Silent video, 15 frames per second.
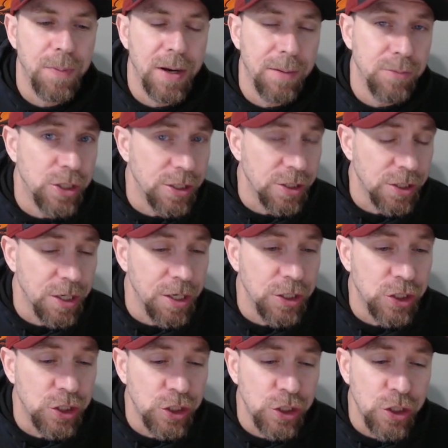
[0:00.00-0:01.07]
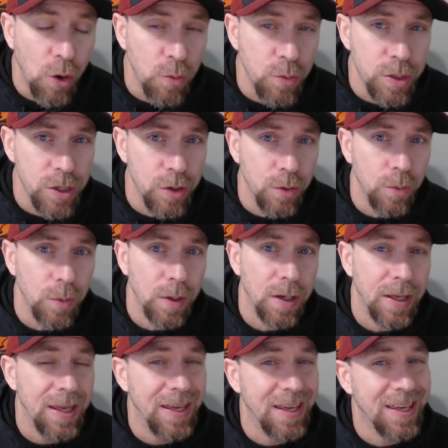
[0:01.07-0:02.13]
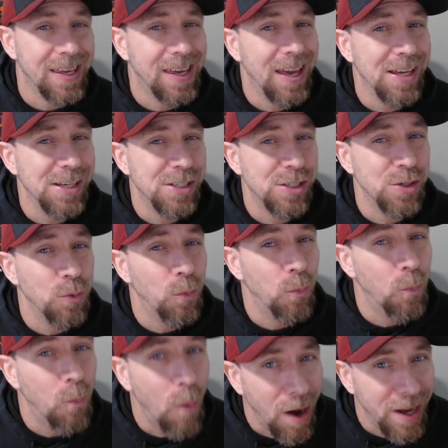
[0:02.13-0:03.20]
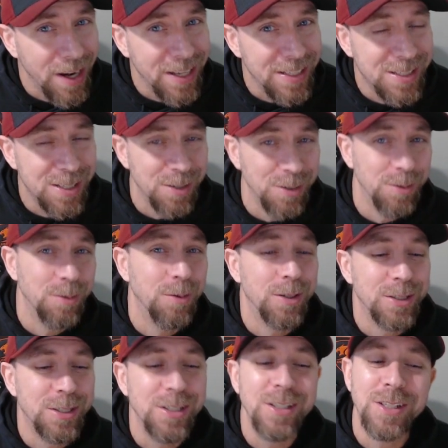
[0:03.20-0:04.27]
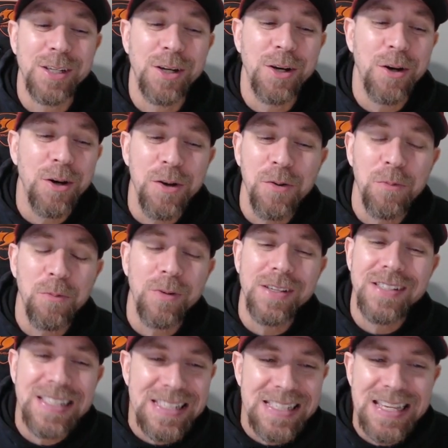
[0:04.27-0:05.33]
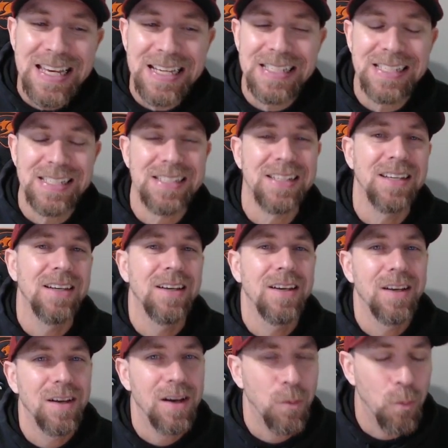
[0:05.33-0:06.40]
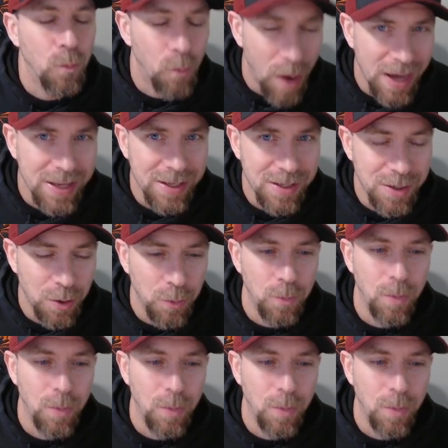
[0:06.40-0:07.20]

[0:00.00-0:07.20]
but I'm just going to show you in case you wanted to or just couldn't resist why you don't